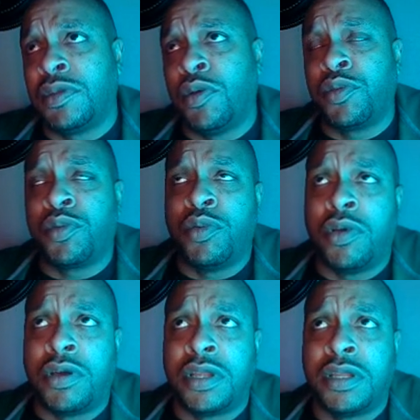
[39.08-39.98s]
go through
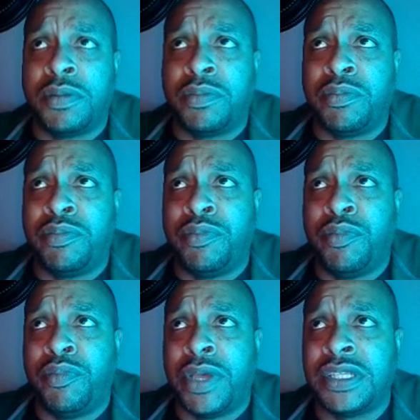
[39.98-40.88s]
all the
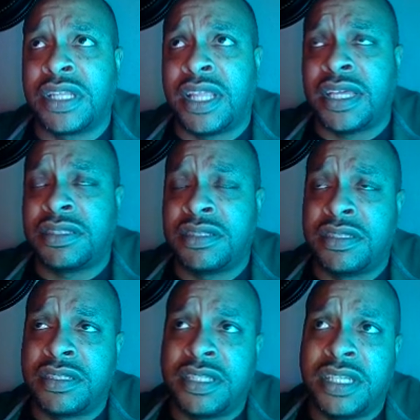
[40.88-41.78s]
base classes
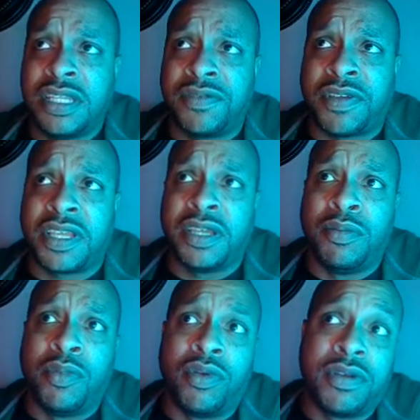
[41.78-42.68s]
to see if I
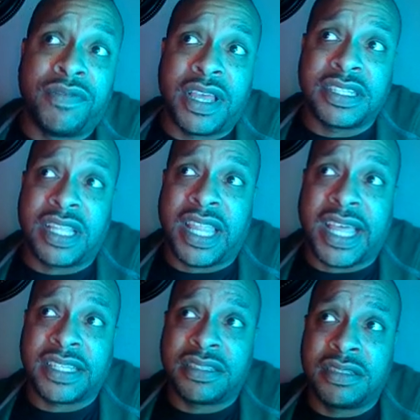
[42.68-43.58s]
get more advanced
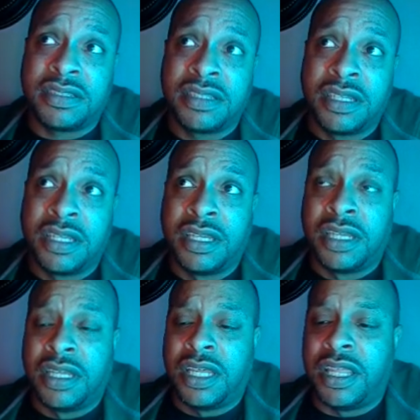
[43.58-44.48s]
classes
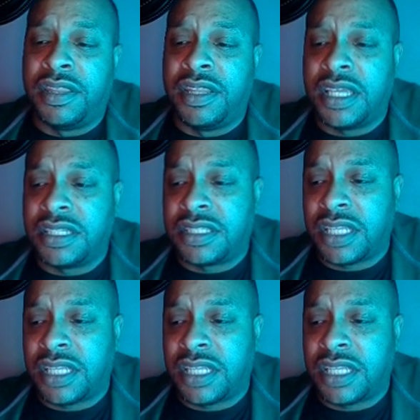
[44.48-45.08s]
and then